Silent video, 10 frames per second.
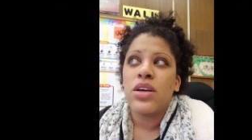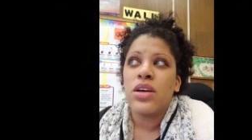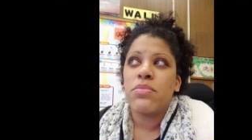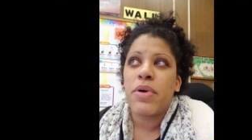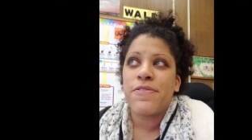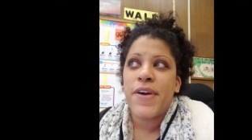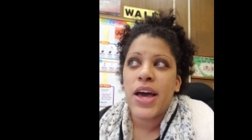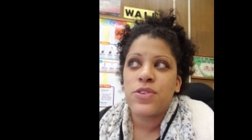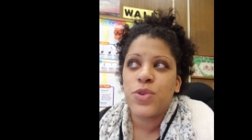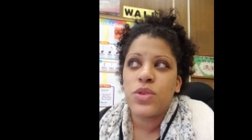my
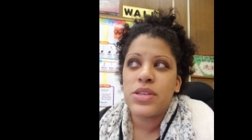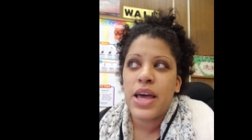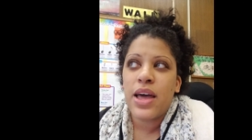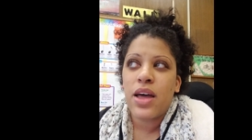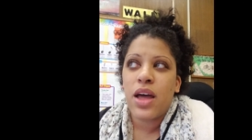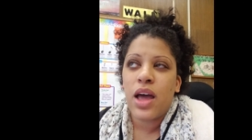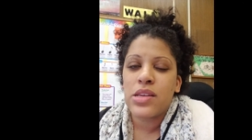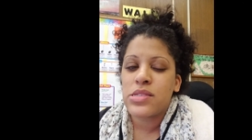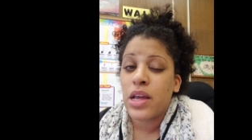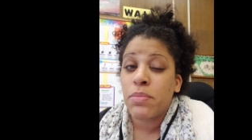fast food debt
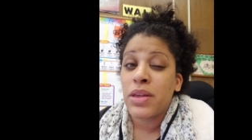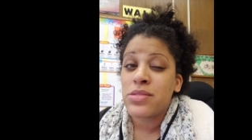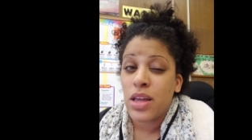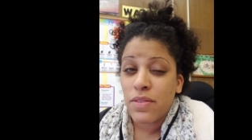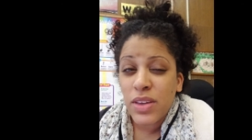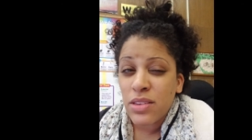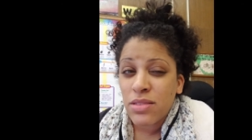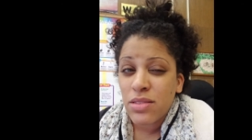as like my savings.